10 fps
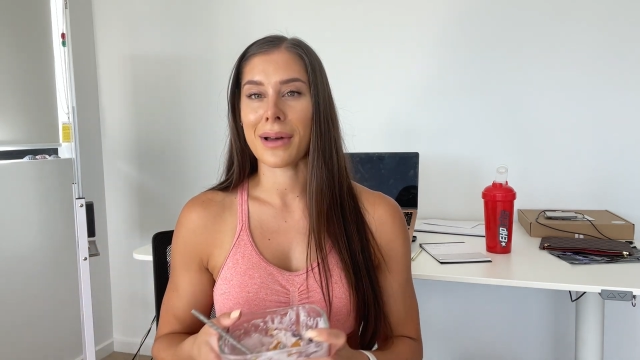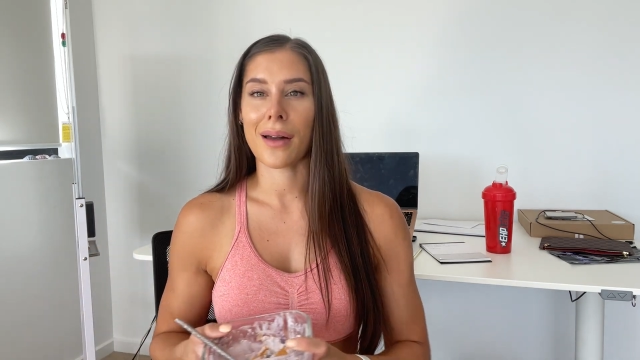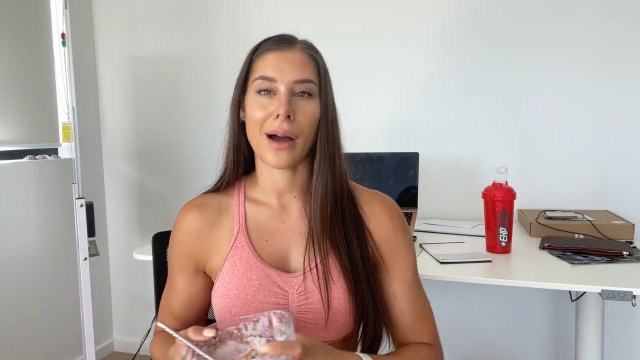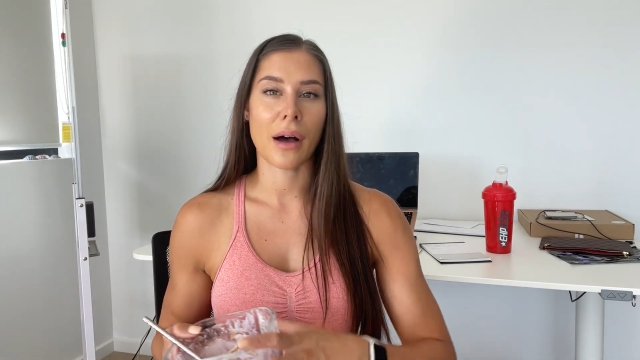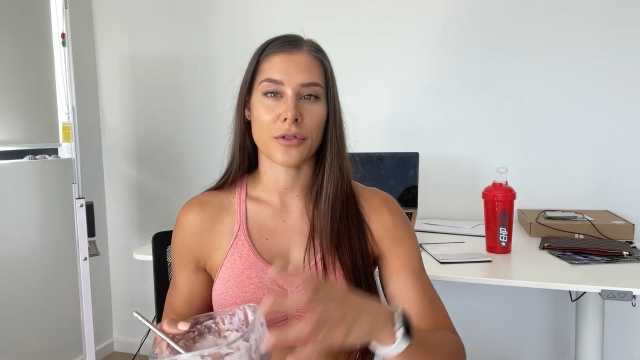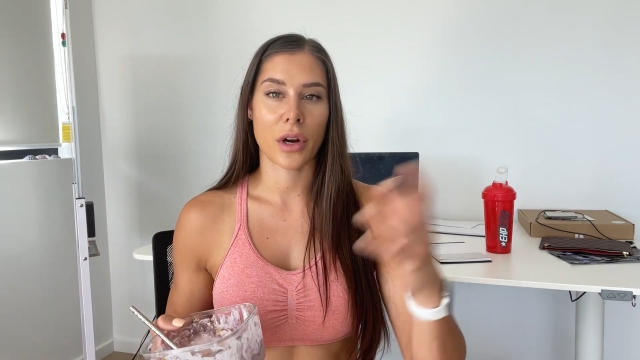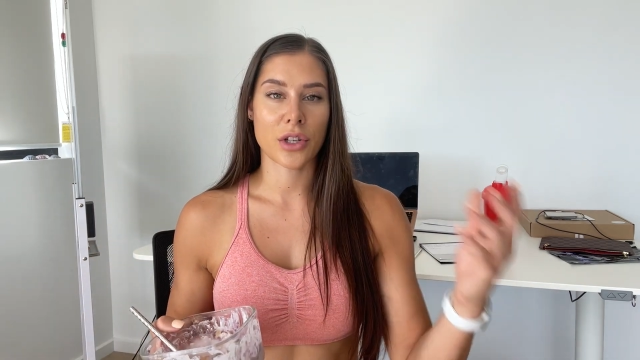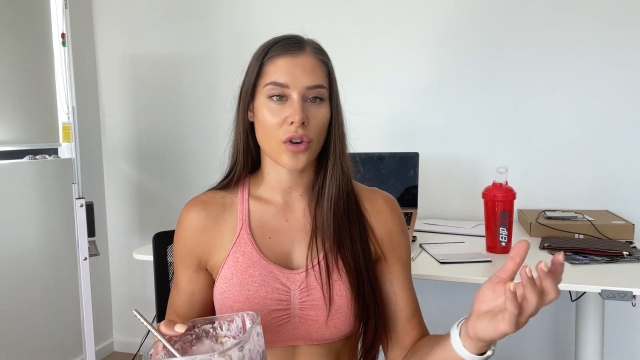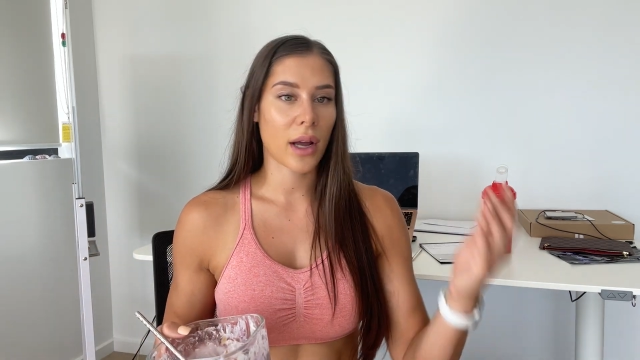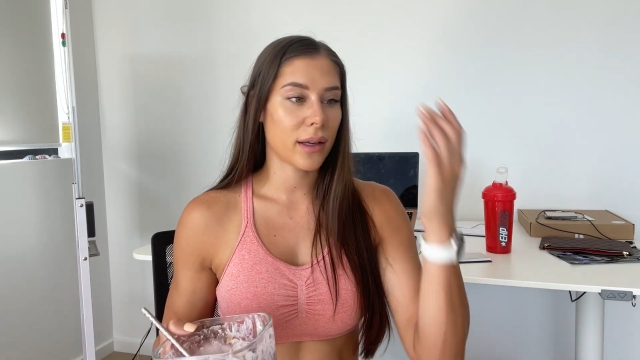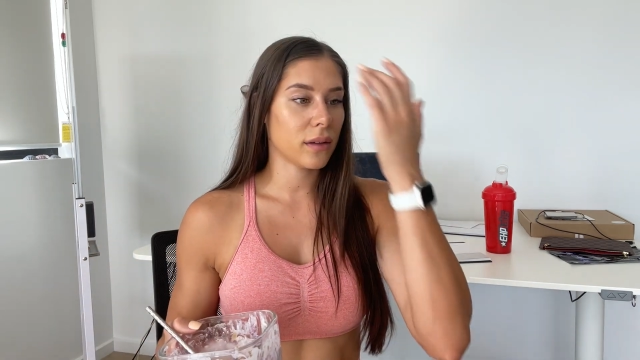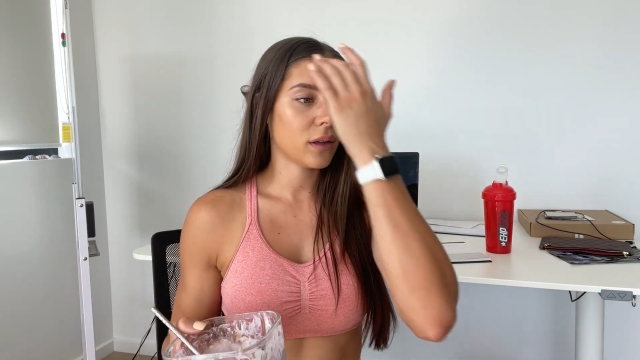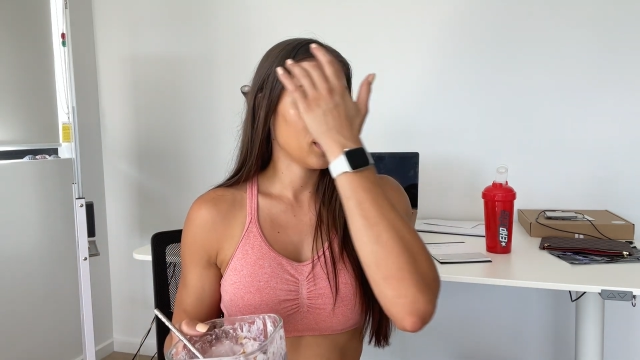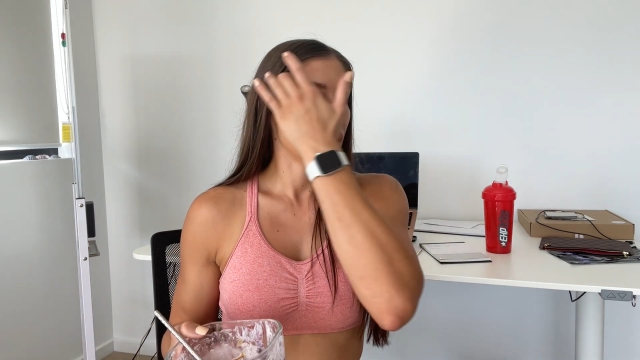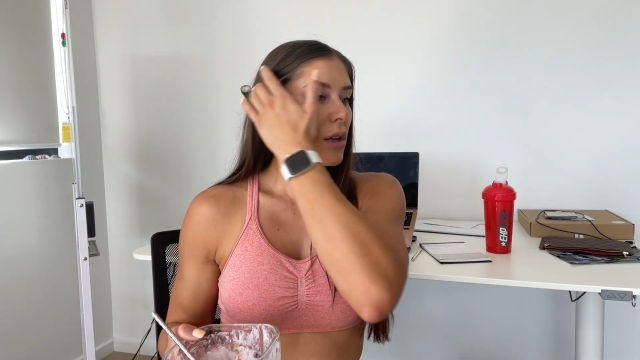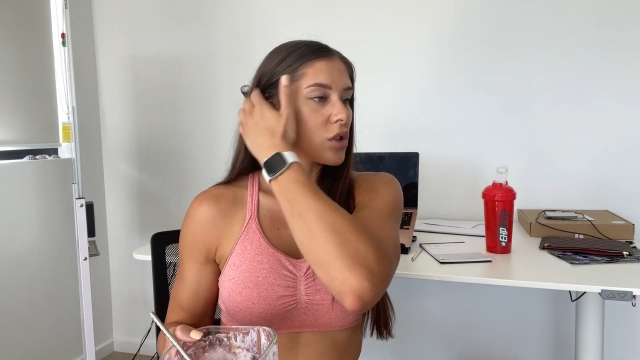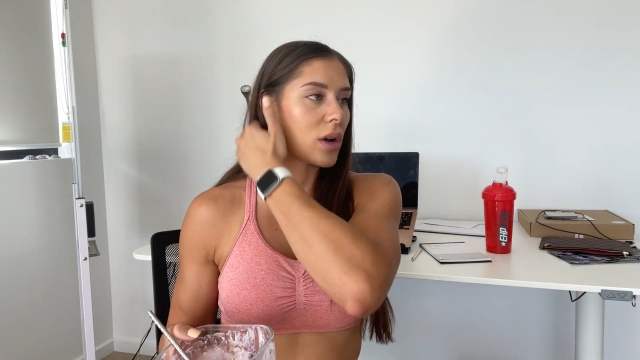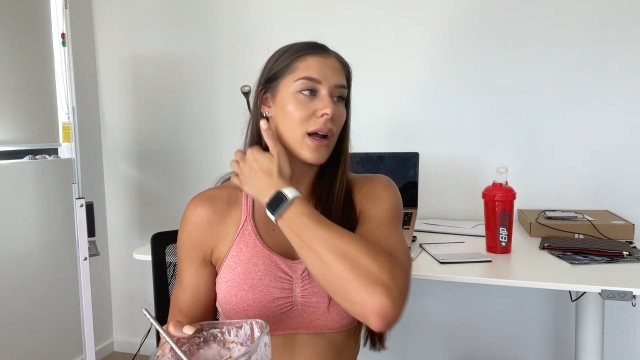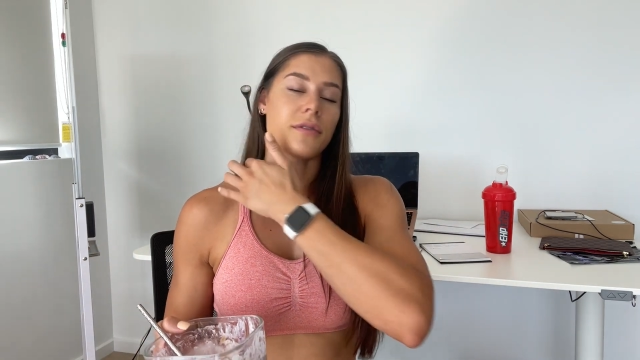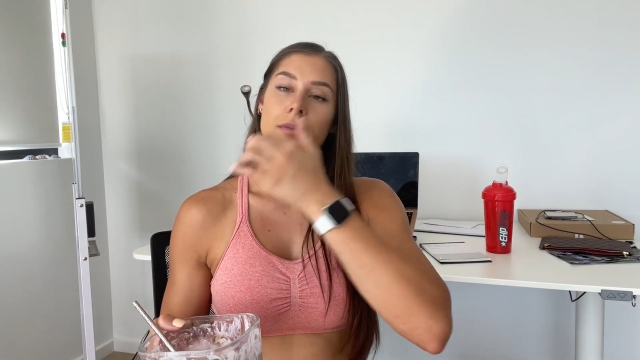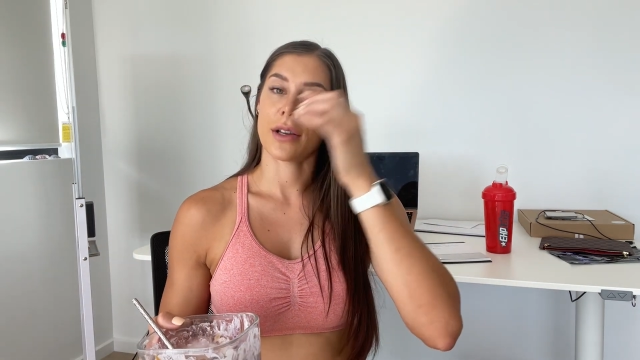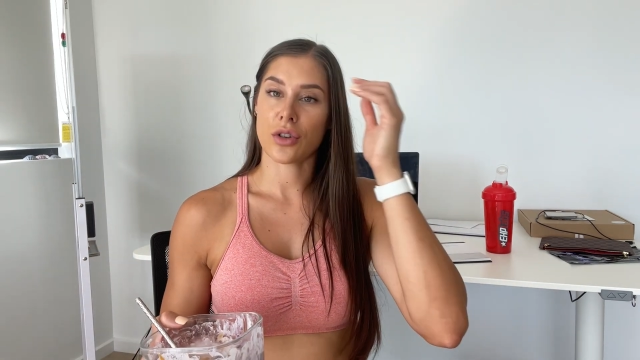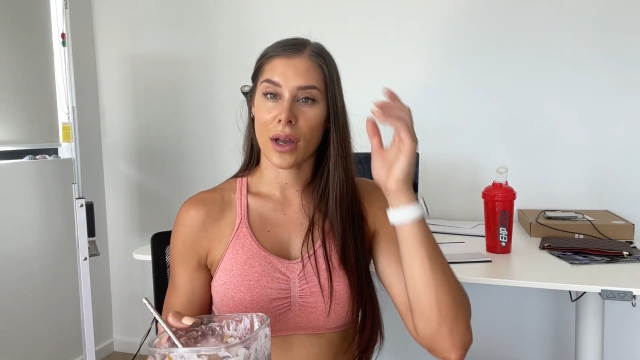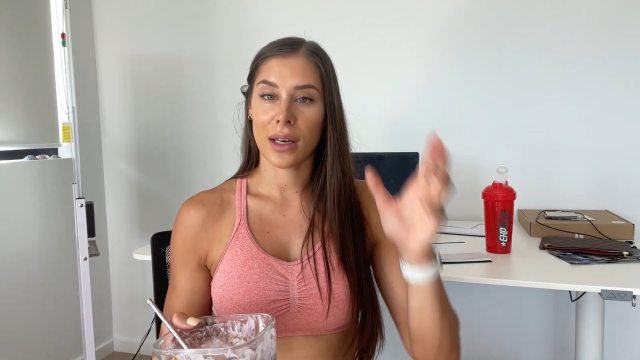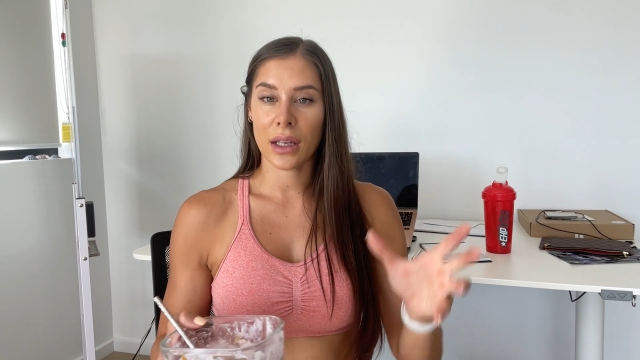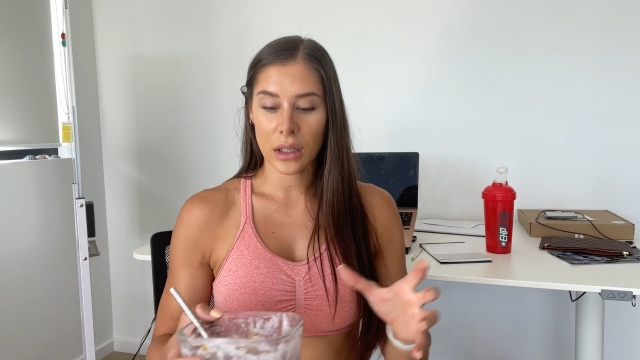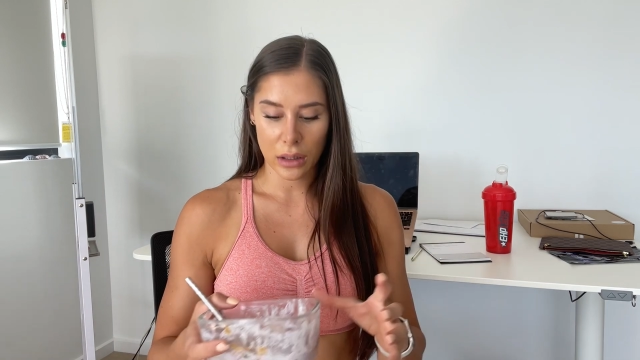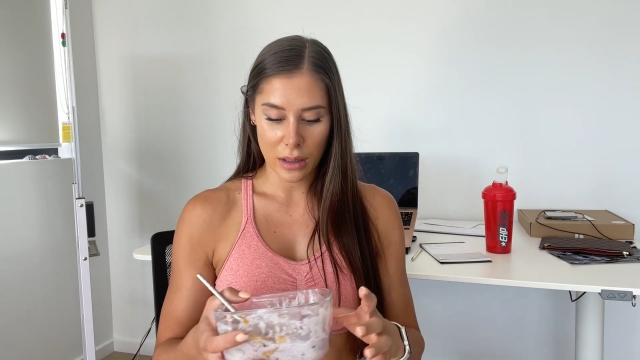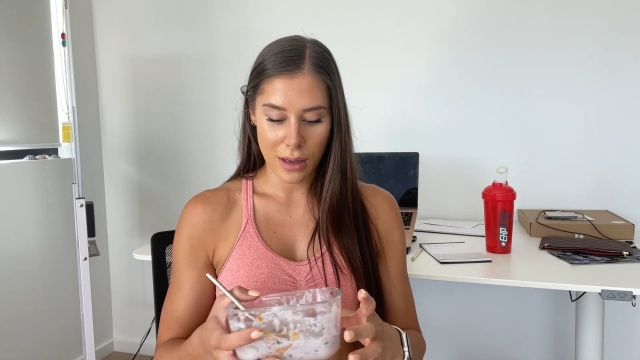powder after I train, straight after my training.